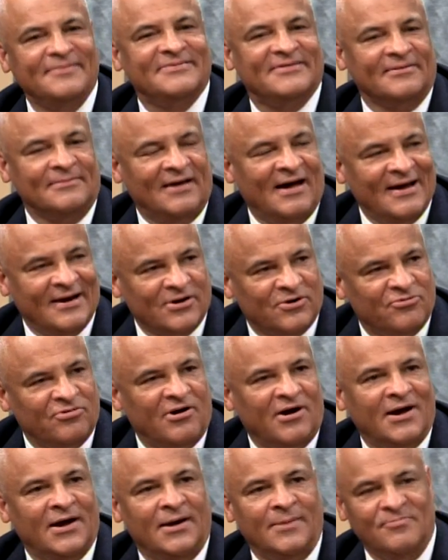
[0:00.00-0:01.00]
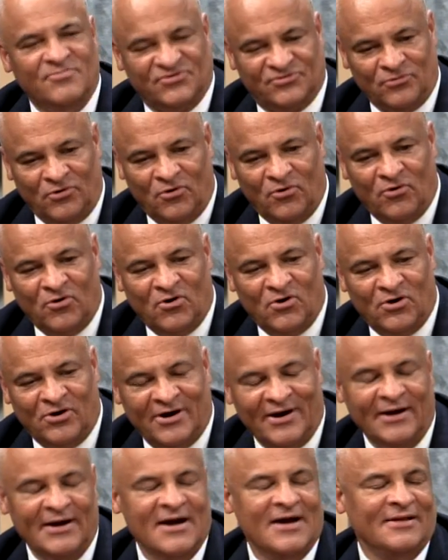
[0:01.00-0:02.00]
a lot of crimes, or
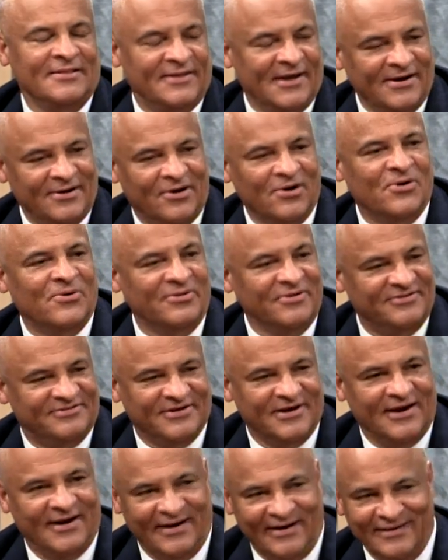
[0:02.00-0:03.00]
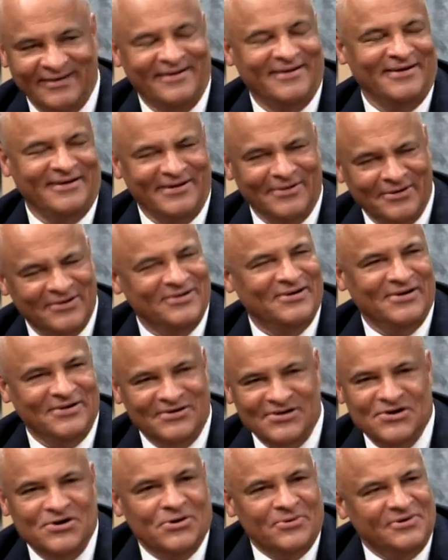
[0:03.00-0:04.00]
they go and say, you
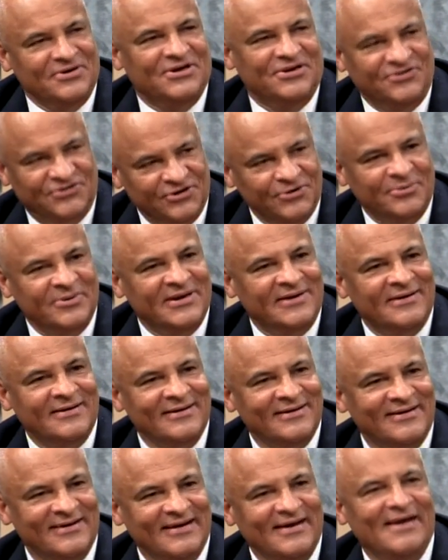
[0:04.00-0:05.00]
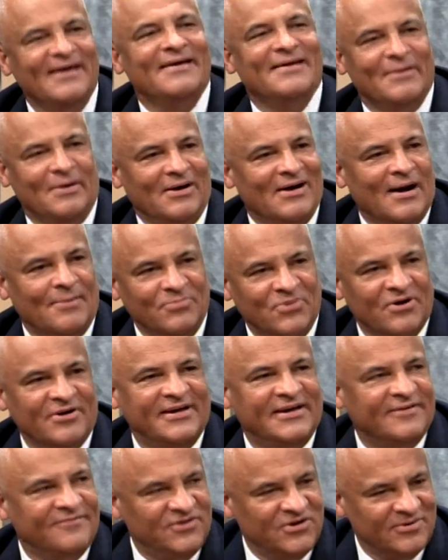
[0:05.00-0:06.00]
know what you're doing? I'm going to
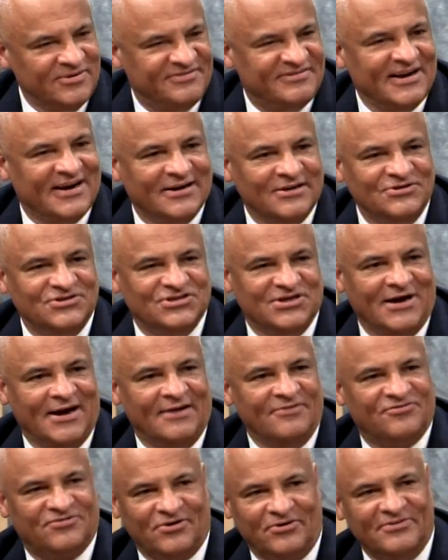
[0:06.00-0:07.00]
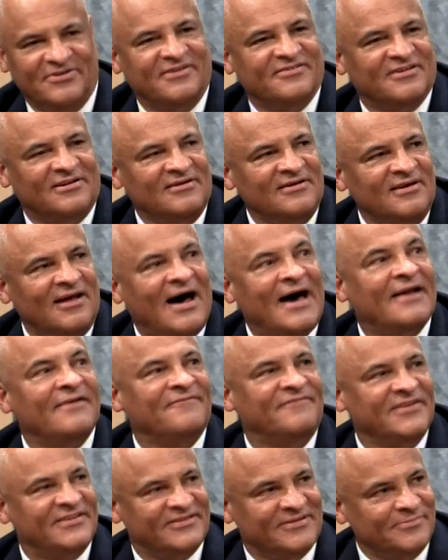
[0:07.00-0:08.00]
give you a second chance. So there's a lot of
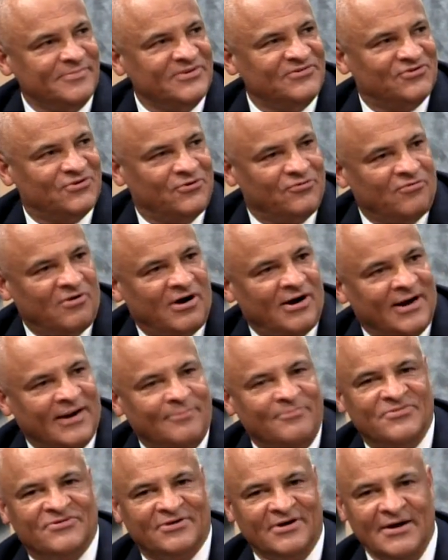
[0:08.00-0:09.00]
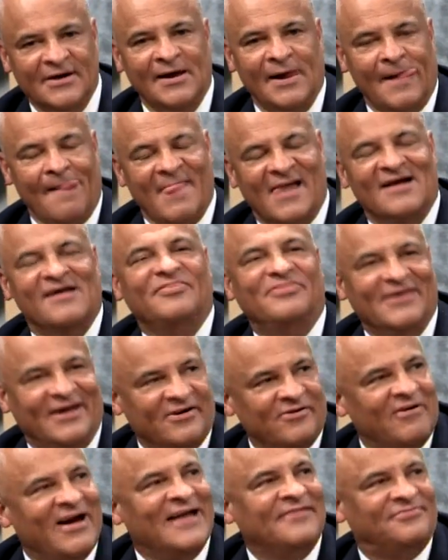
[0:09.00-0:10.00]
victimless crimes that are
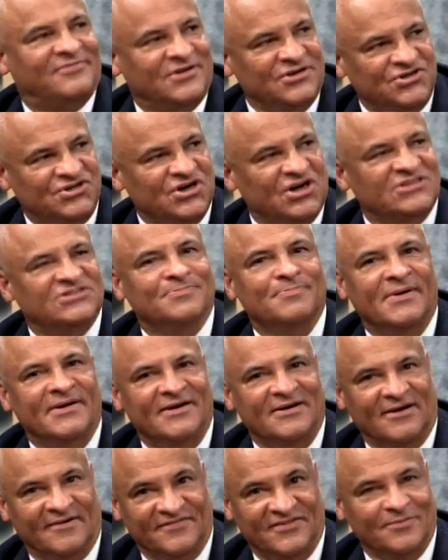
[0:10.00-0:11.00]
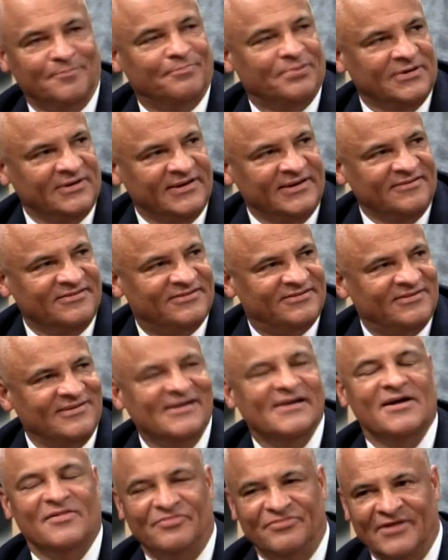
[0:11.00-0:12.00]
at the judgment of the police.
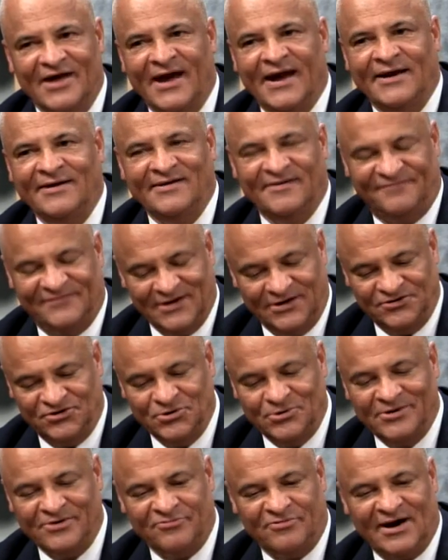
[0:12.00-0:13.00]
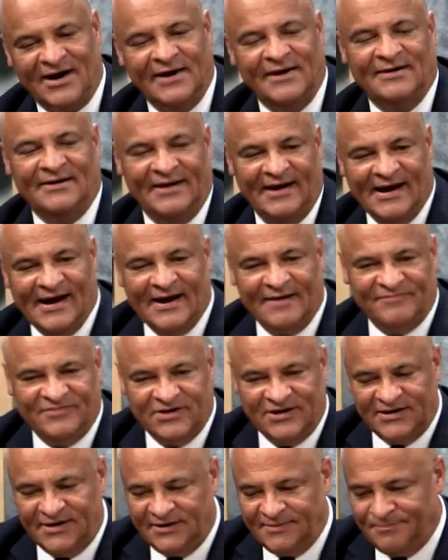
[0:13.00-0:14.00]
They, if they do it right and they have
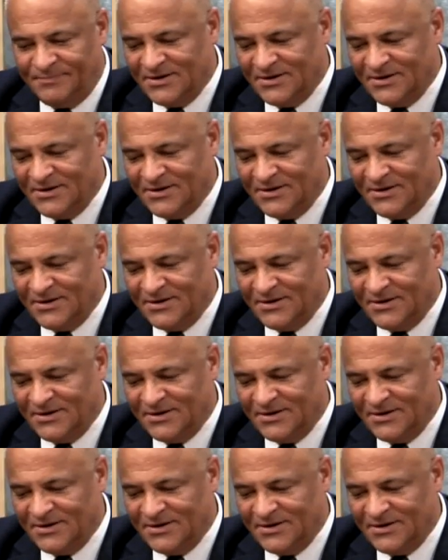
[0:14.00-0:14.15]
the